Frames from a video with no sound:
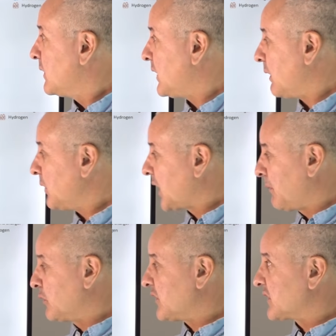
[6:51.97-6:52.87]
Now we
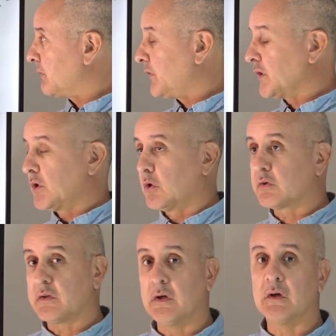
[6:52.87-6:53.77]
come on to something
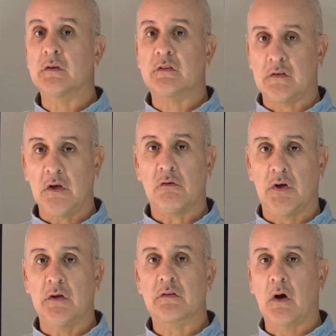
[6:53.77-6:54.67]
called the
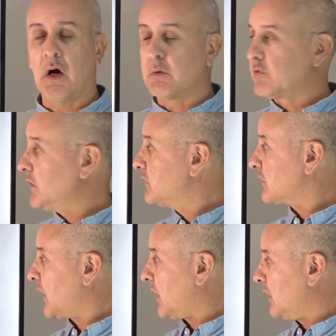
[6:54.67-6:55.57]
series hybrids,
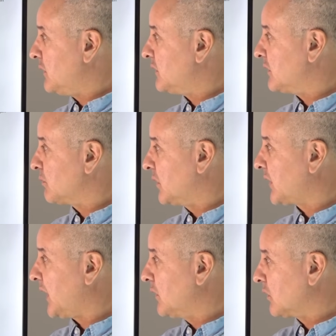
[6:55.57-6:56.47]
and this is what
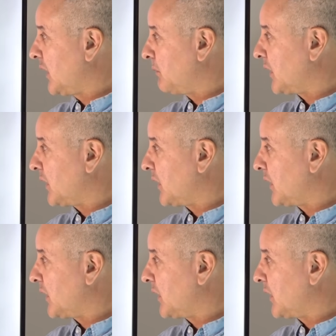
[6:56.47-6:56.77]
they look like.